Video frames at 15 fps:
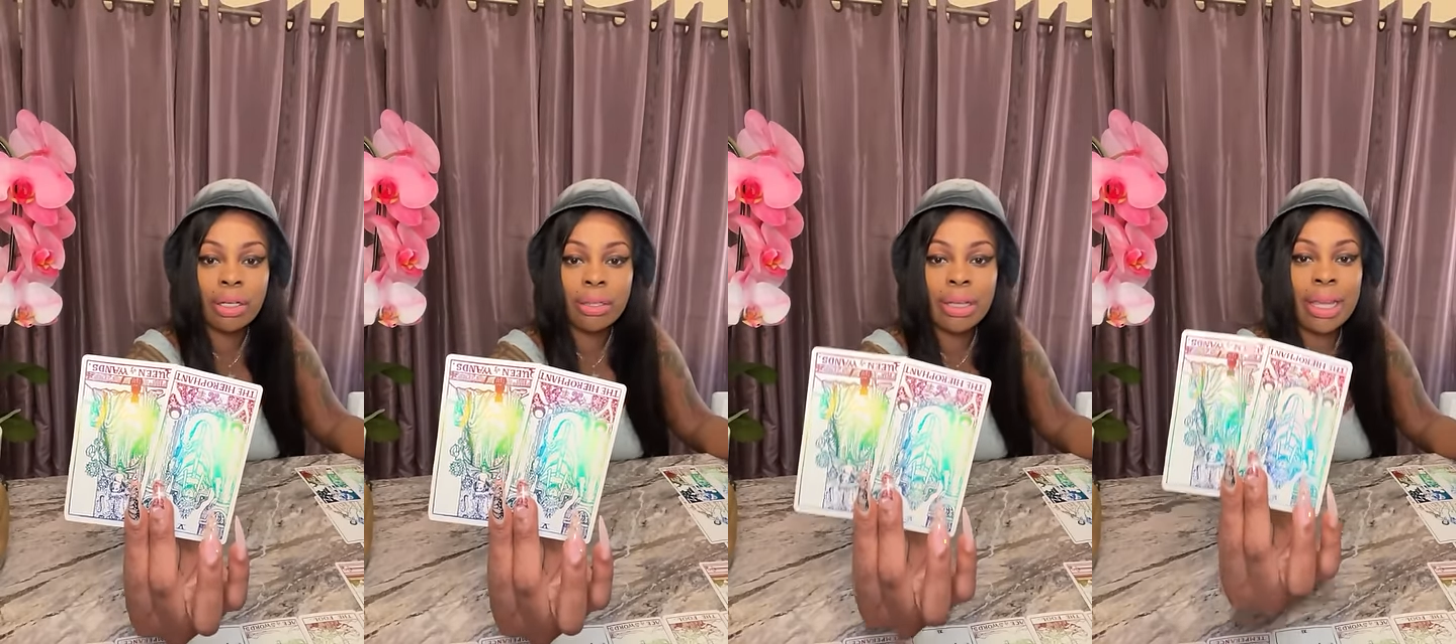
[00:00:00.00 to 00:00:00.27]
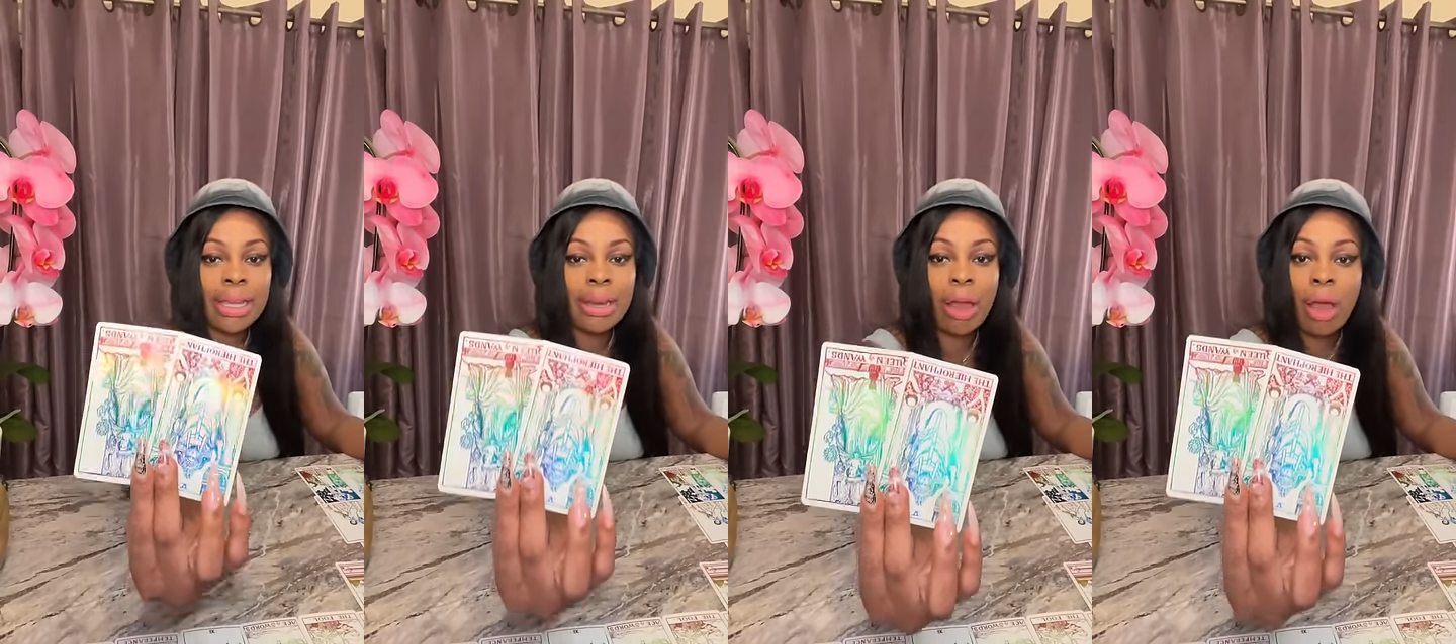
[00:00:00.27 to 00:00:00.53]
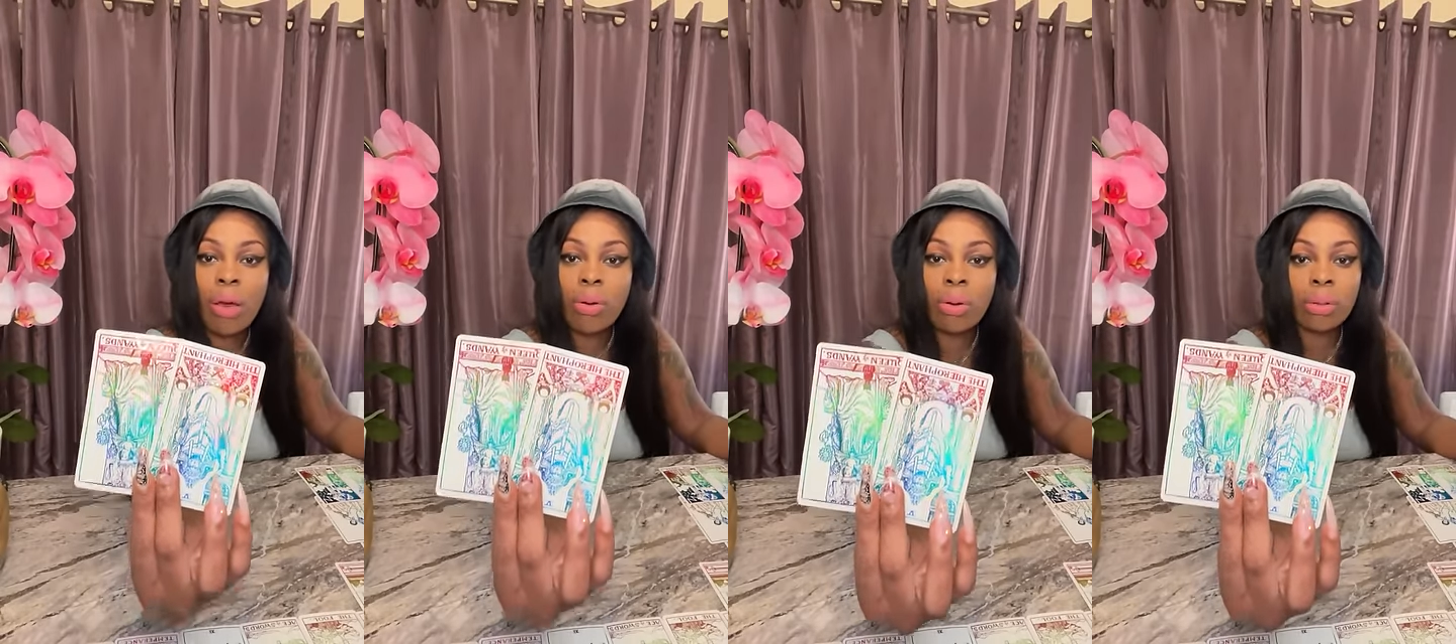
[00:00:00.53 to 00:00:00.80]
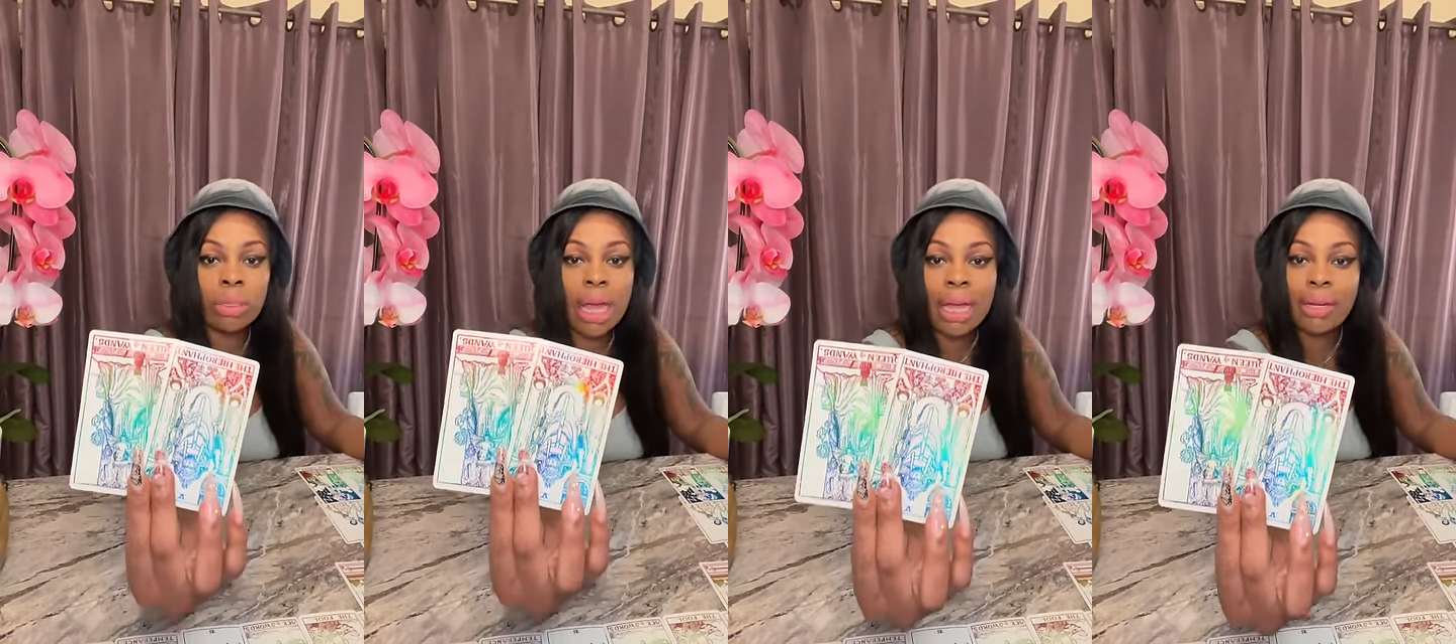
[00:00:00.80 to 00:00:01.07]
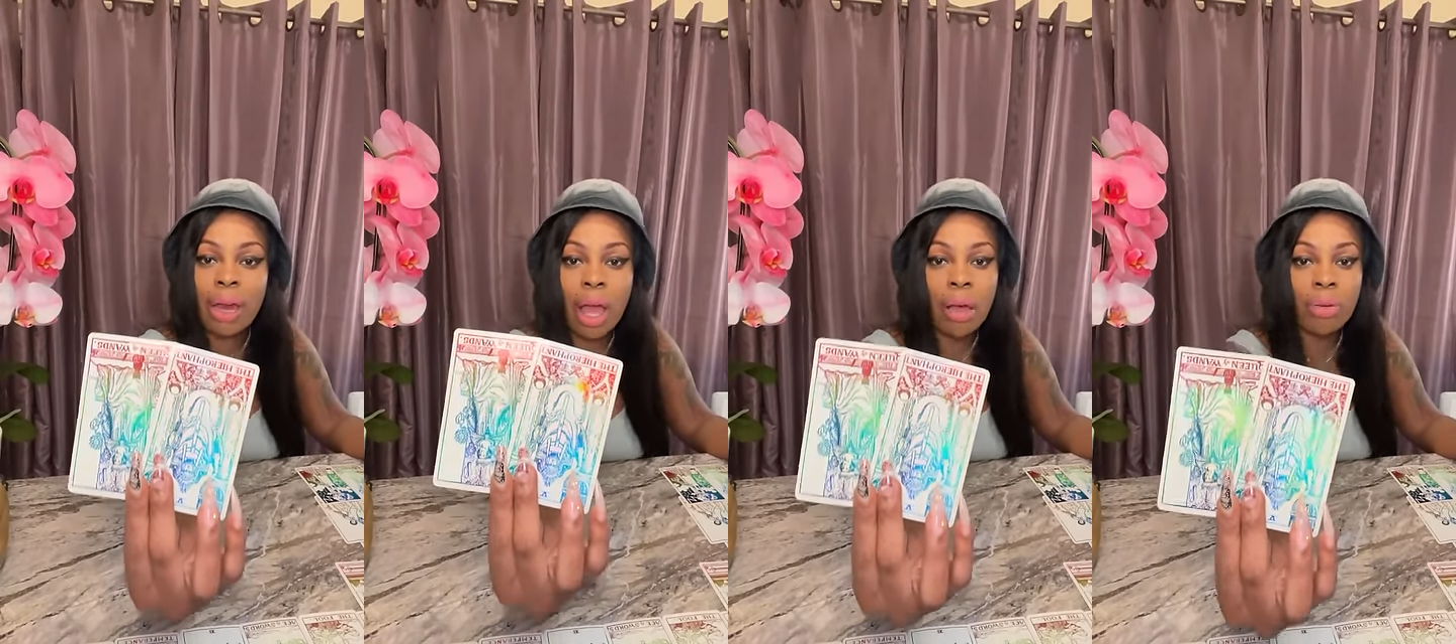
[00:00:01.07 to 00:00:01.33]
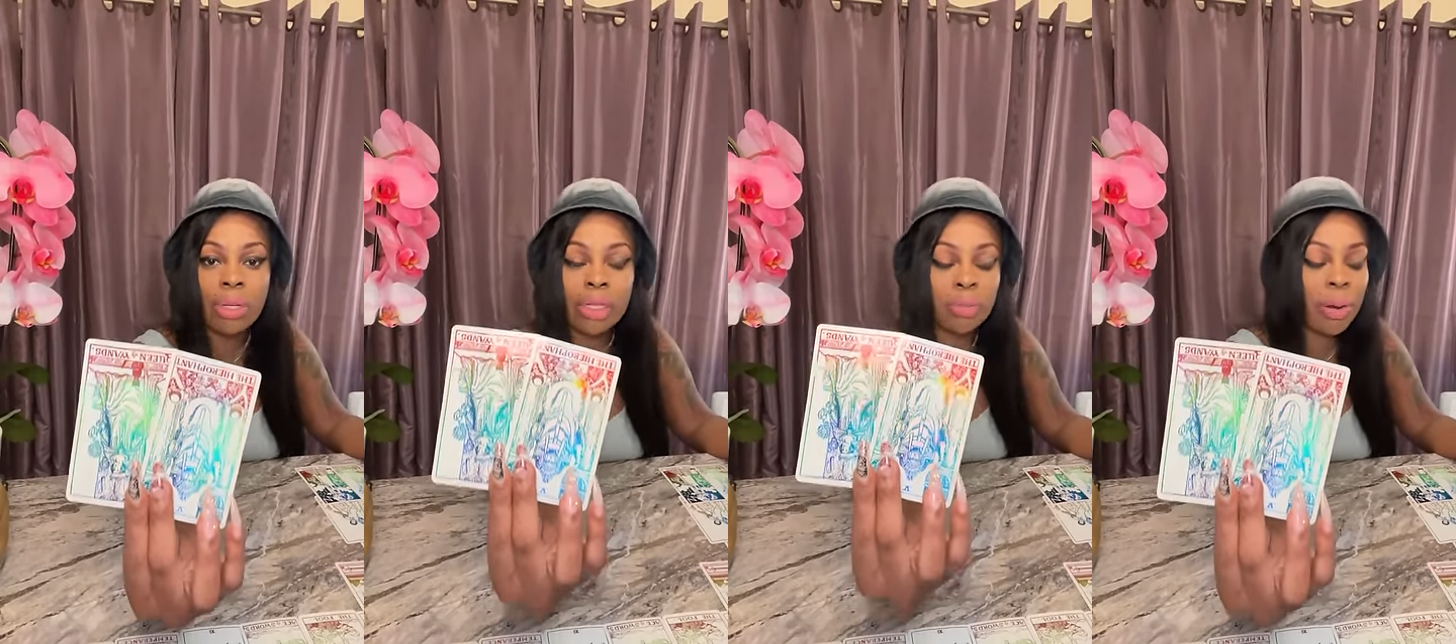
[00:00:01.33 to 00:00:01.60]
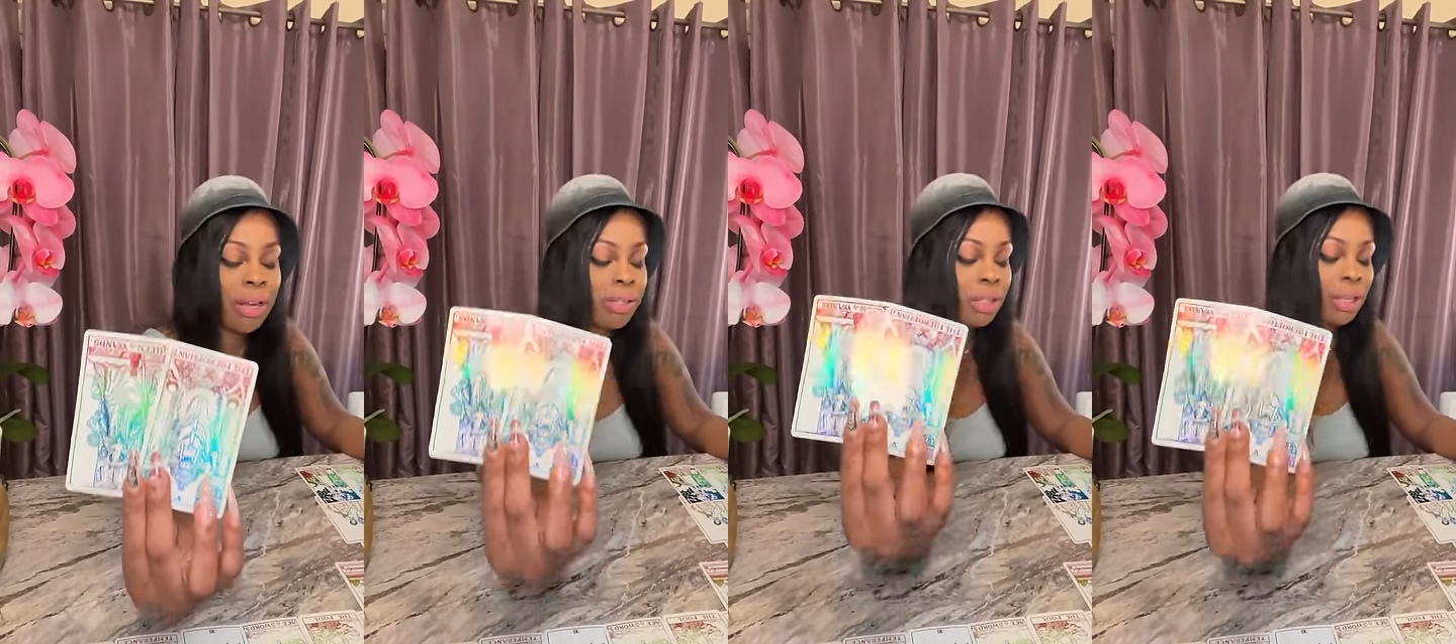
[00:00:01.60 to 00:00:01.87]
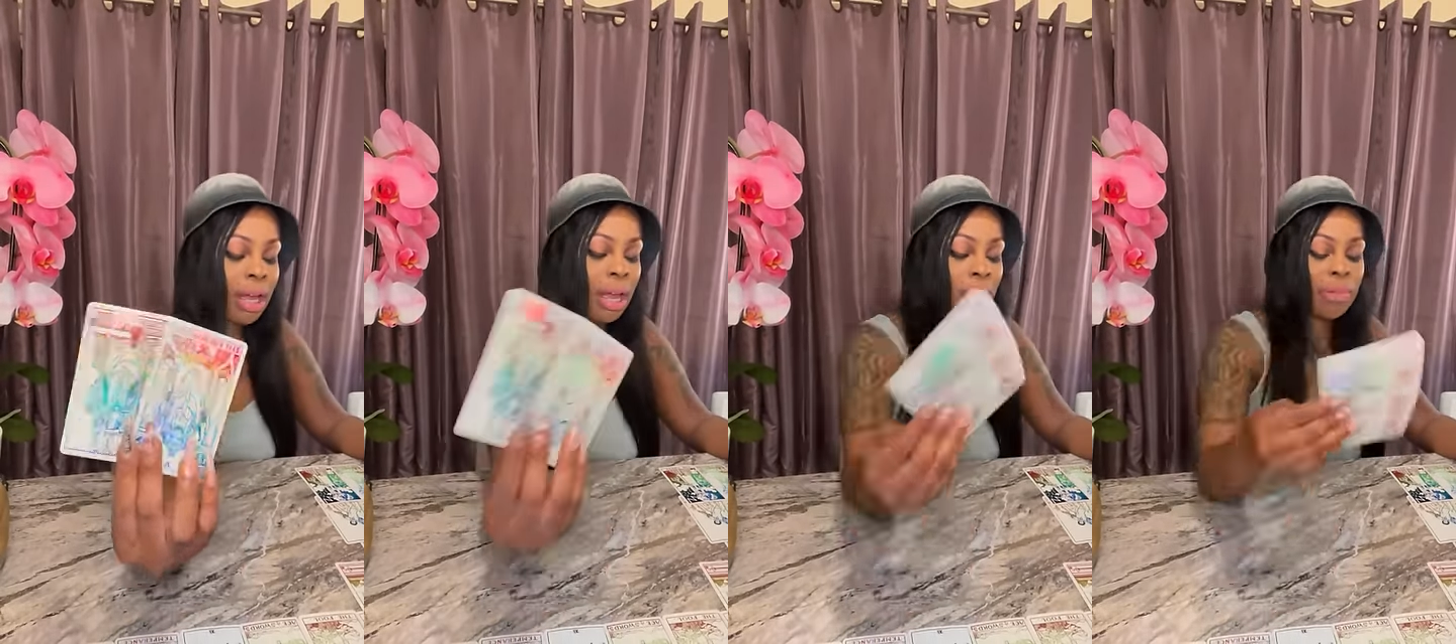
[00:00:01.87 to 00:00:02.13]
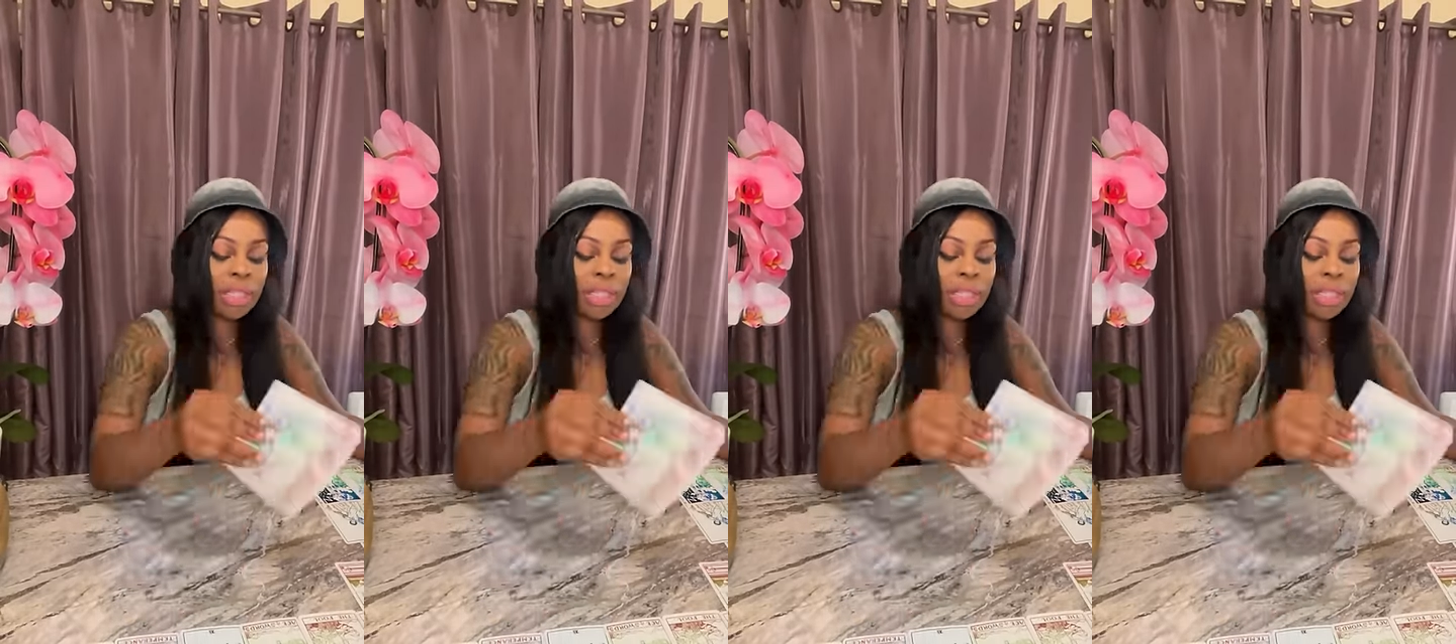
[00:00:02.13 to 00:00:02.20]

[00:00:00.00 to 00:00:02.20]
They know, they know this person can't be